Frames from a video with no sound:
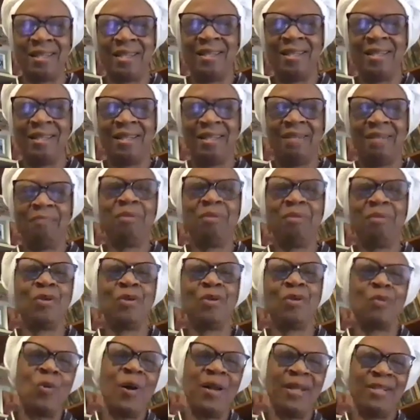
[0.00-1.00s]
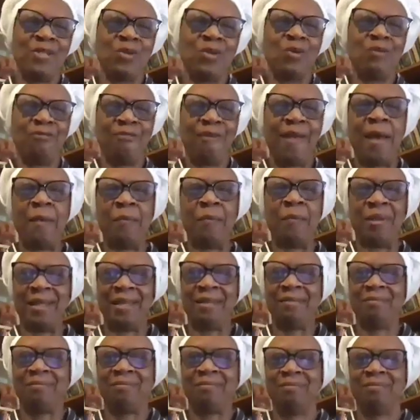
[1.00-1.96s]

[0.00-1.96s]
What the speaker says: I mean, you're born into a family.